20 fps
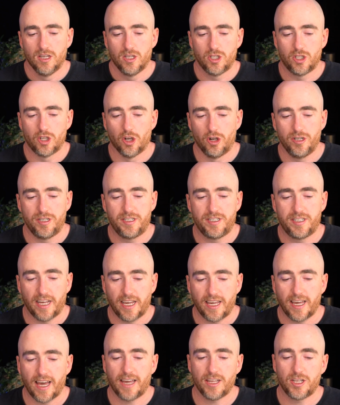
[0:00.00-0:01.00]
So
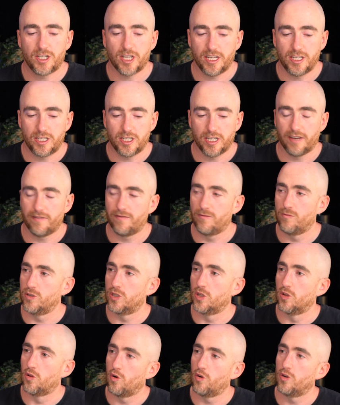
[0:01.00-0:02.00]
DHHF
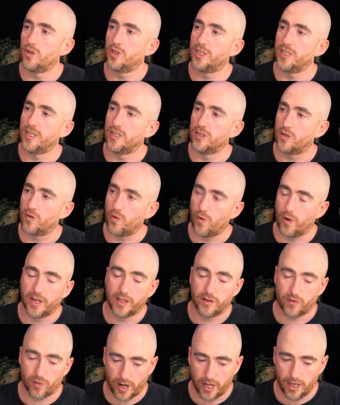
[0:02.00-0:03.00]
was launched in
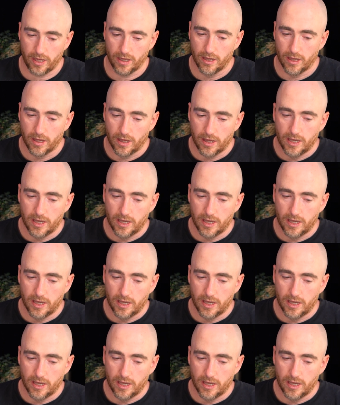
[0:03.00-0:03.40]
2020.